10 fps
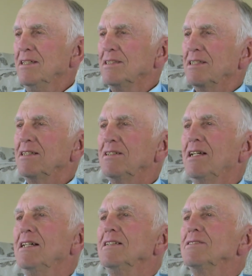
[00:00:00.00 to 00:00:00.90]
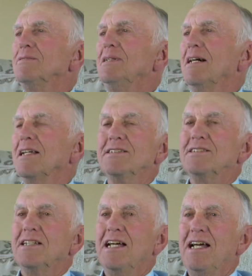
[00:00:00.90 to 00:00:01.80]
Shingle nails were about 1.5
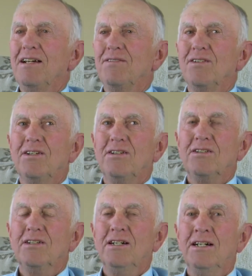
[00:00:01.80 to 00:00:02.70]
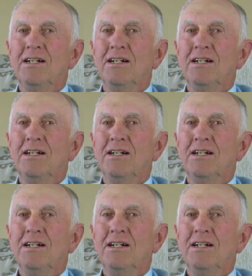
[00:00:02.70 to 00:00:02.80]
inches long.